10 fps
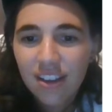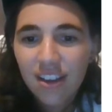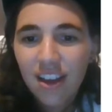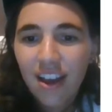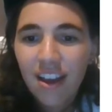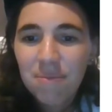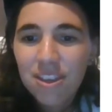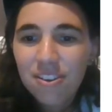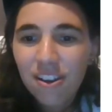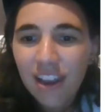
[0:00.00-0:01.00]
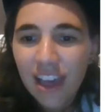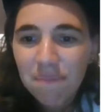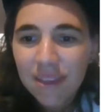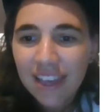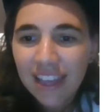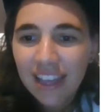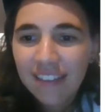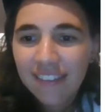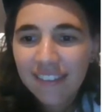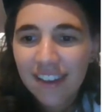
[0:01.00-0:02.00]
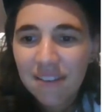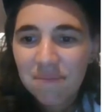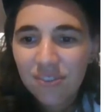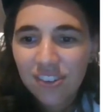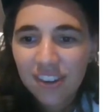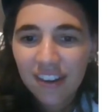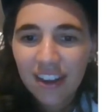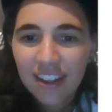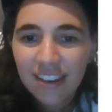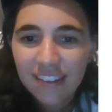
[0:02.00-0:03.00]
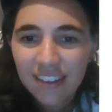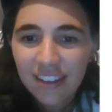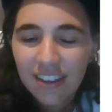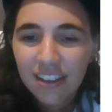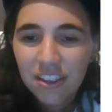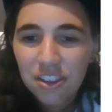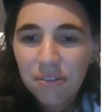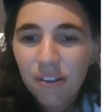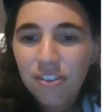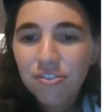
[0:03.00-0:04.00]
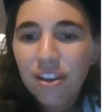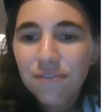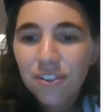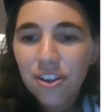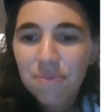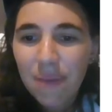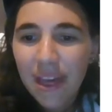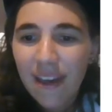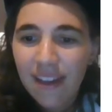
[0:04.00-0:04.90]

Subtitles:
But you don't like being kissed, Jim," she cried. "You are a dreadful old bear."